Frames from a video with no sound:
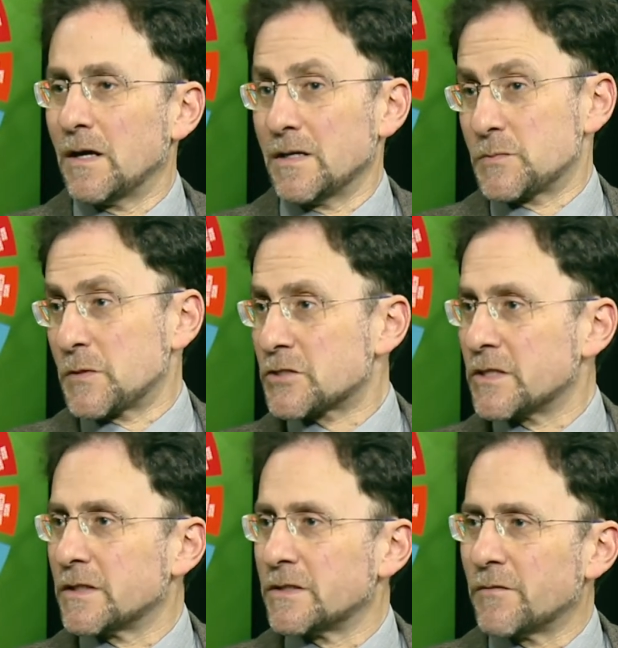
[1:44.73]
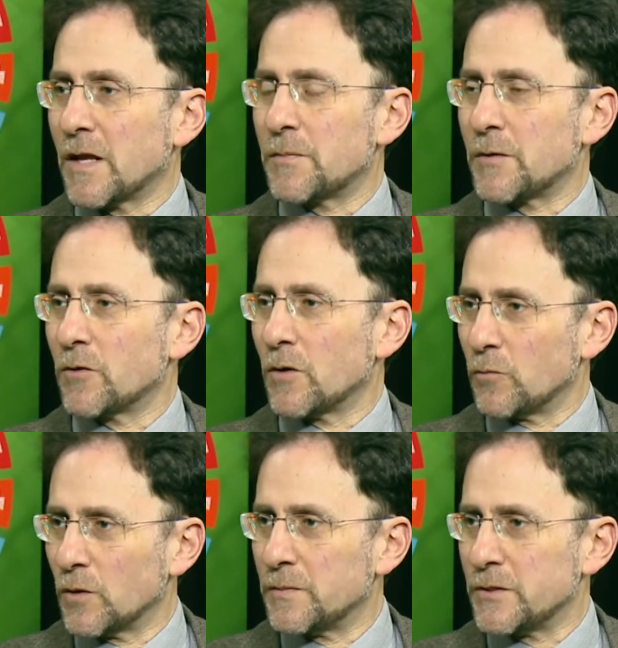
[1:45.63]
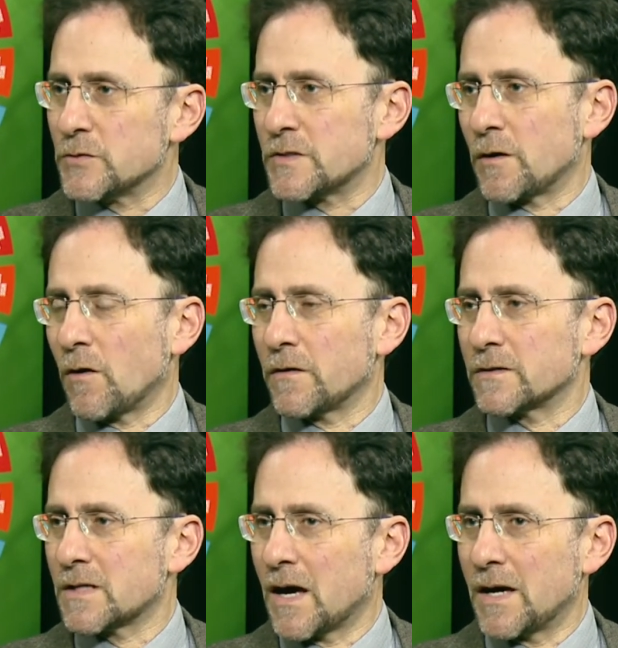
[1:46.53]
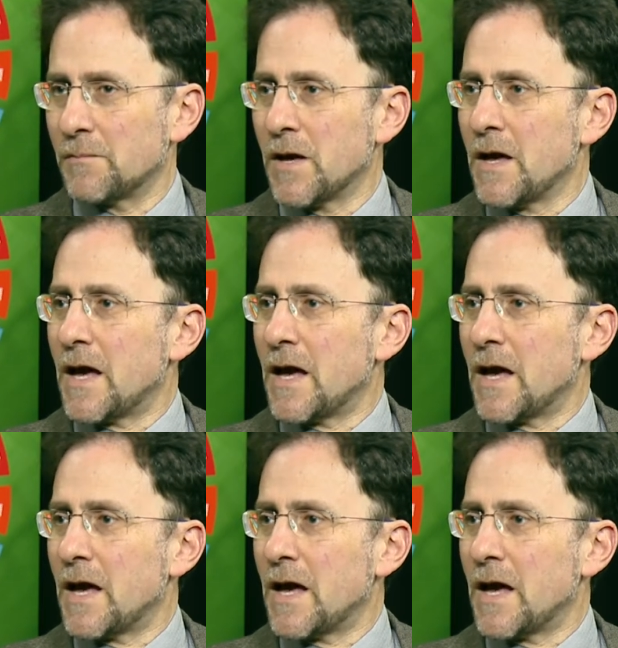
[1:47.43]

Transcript: especially in the developing world, will be using all the time.